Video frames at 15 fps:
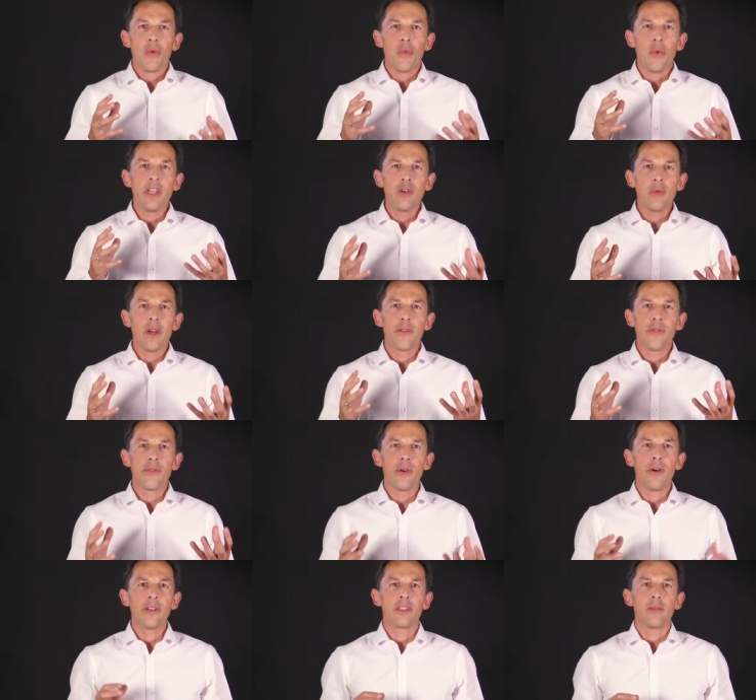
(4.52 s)
When you have
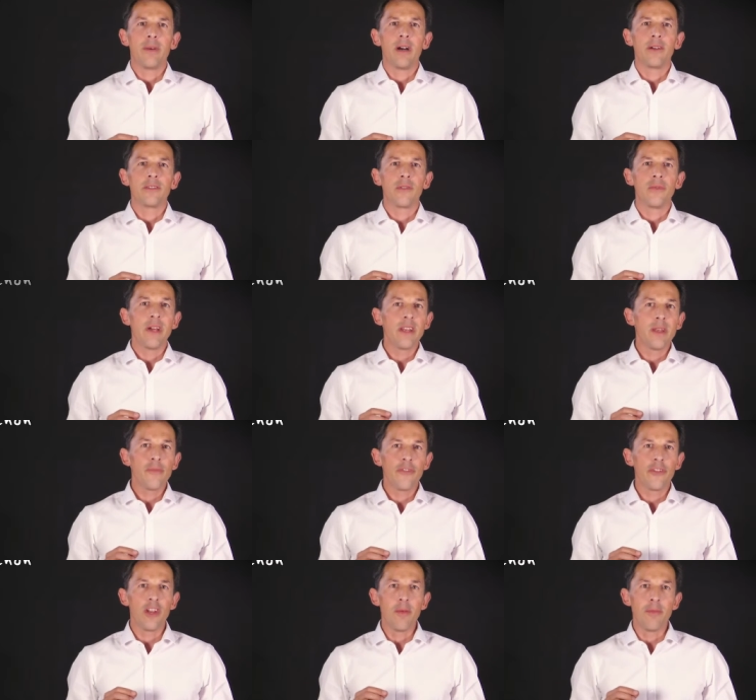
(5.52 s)
thought about a random
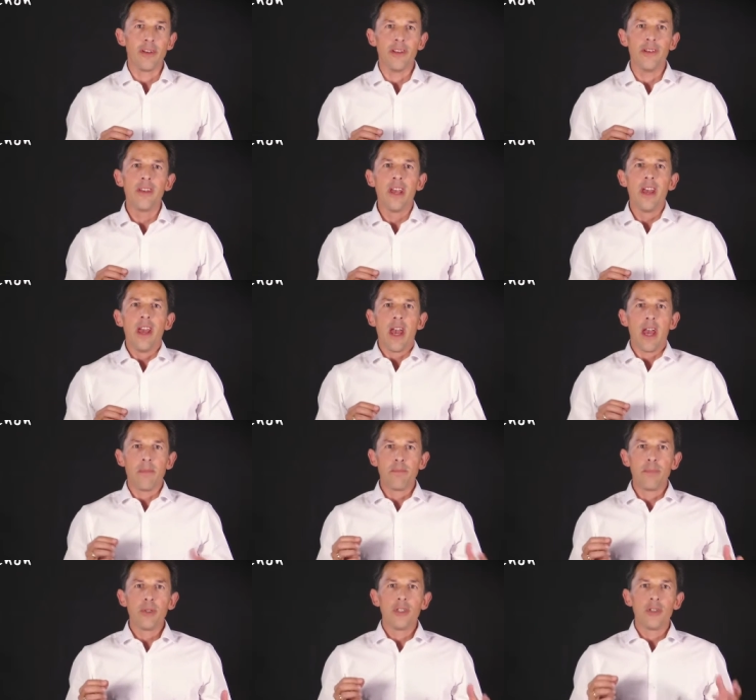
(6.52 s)
phenomenon
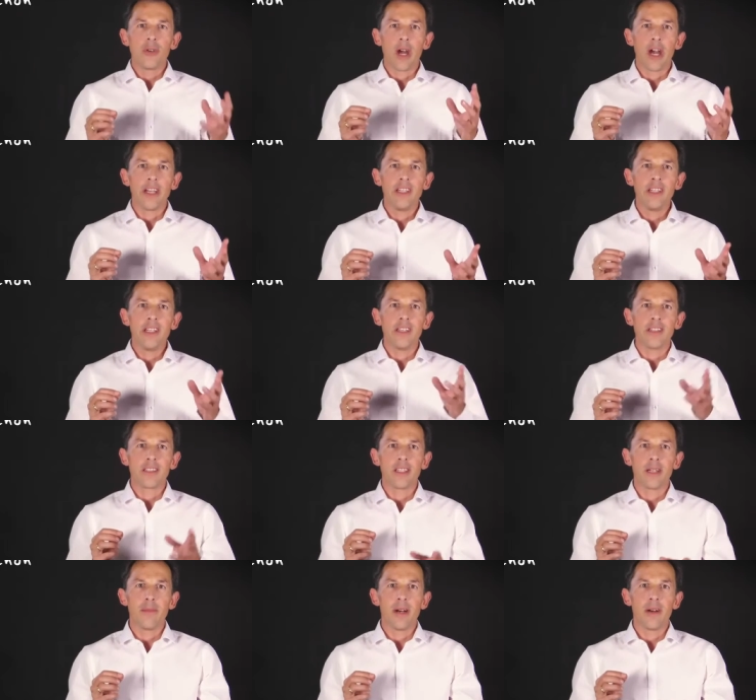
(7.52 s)
and put your
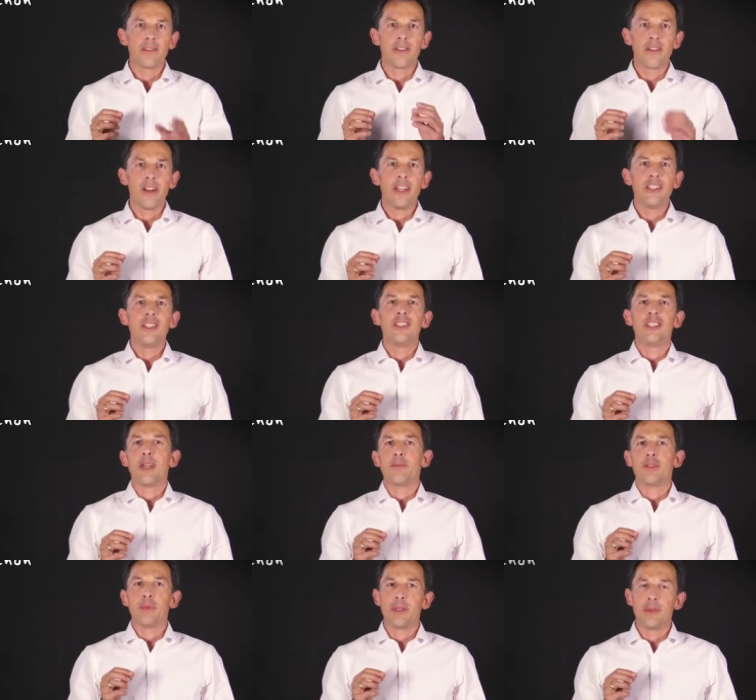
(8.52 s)
ideas about
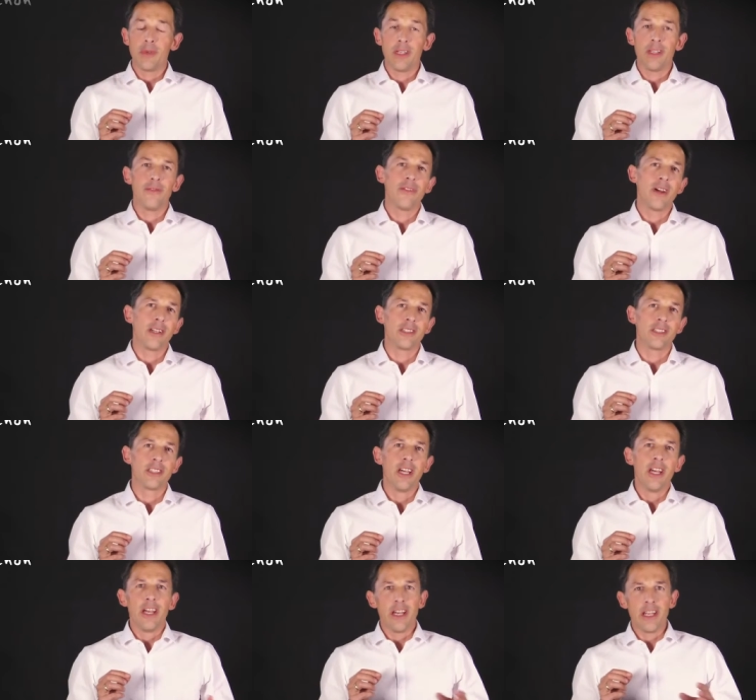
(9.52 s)
relationships between events
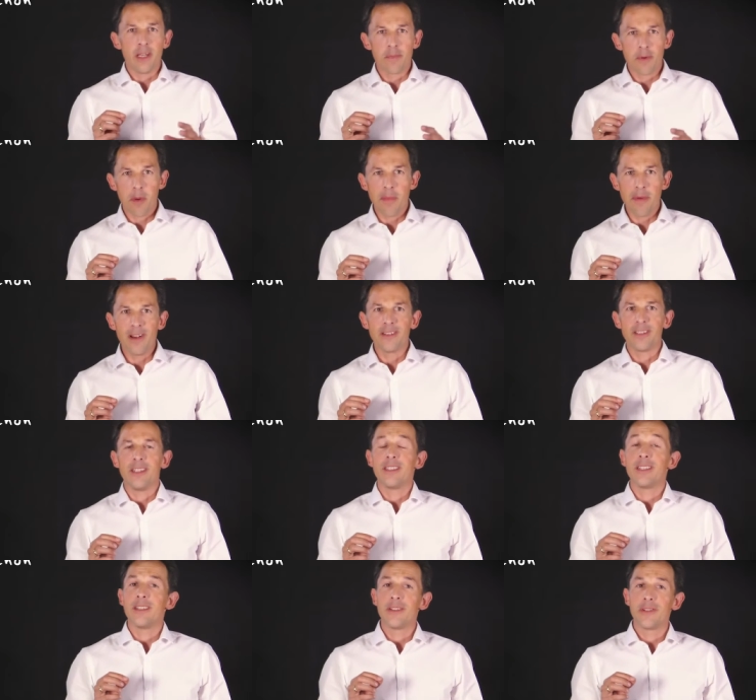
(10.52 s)
and the
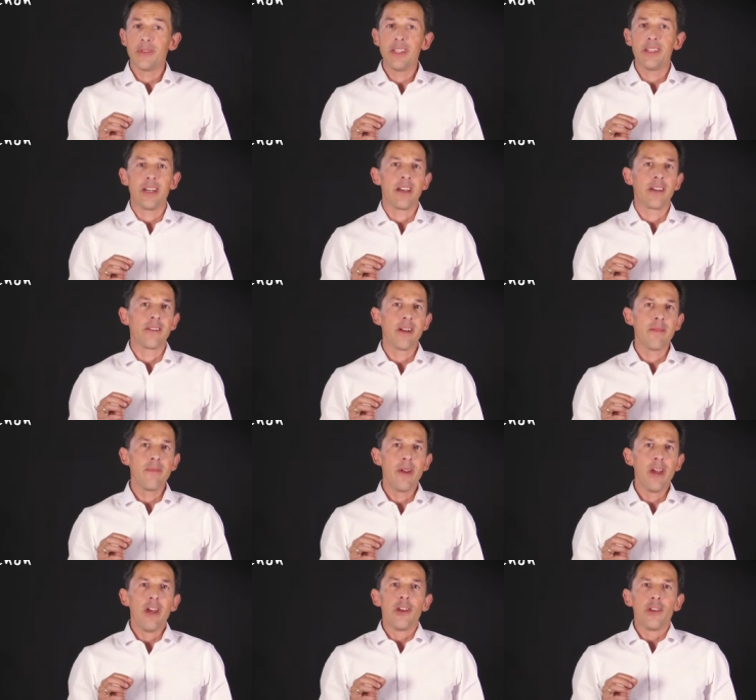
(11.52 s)
probabilities in a tree
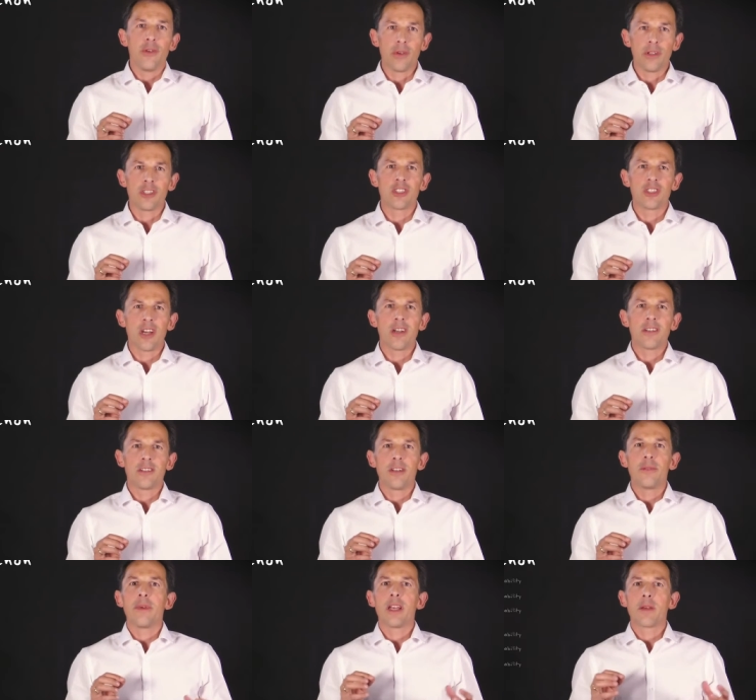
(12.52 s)
diagram, you can start
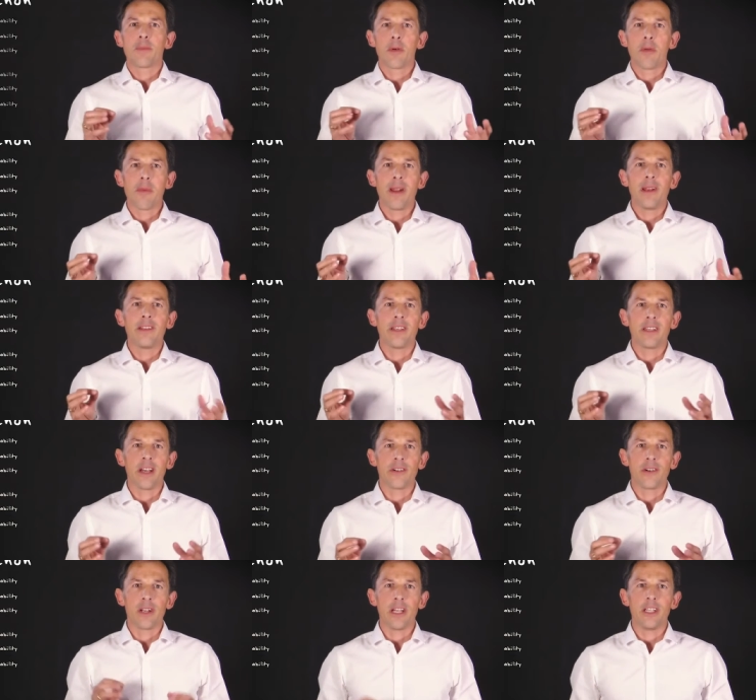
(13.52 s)
to make probability
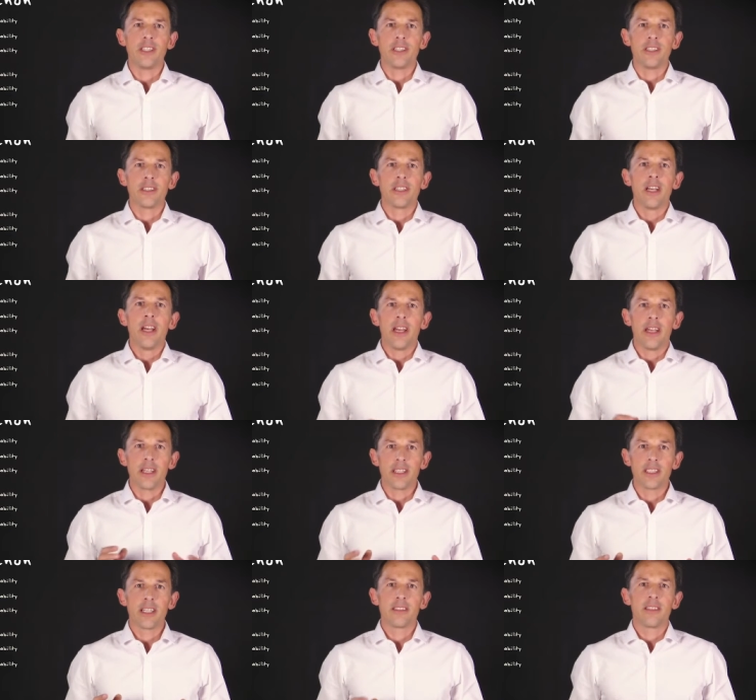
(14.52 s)
calculations and
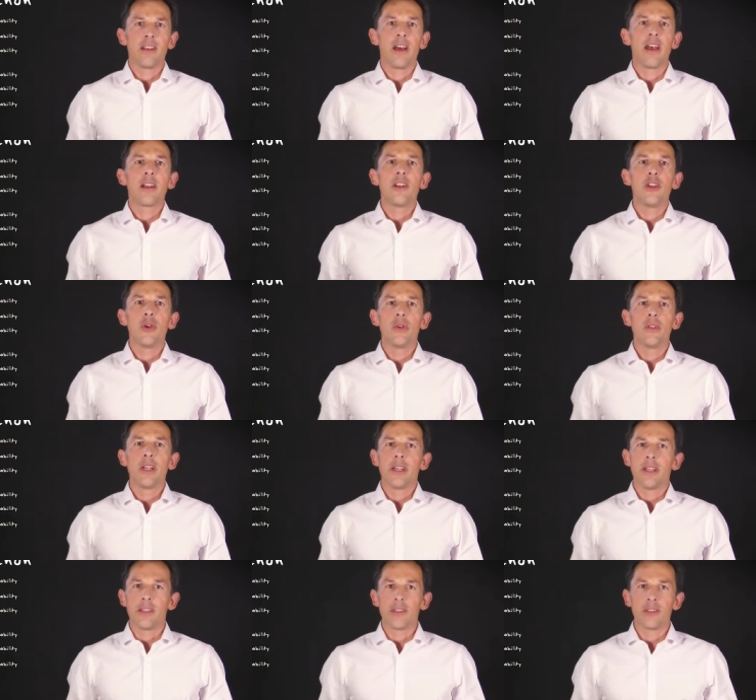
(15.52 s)
assess the likelihood
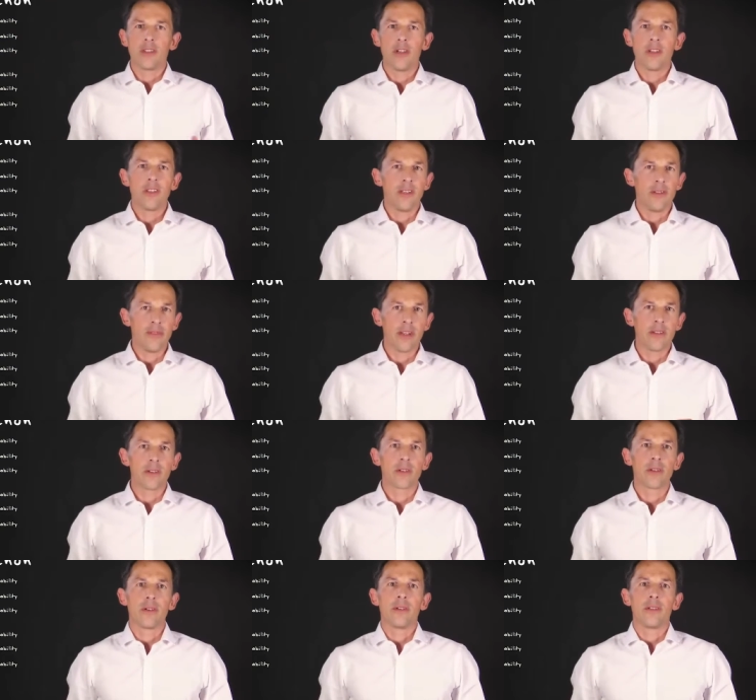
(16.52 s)
that a certain event
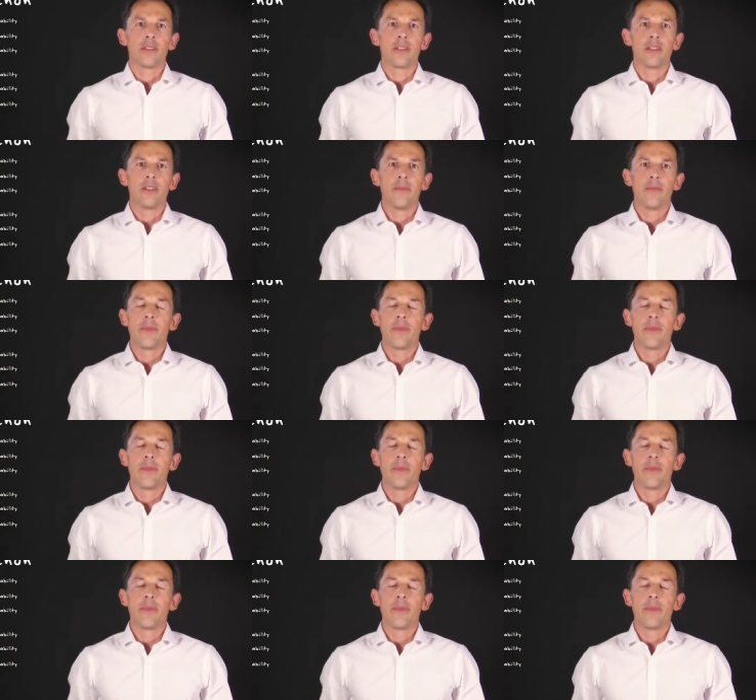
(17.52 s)
occurs.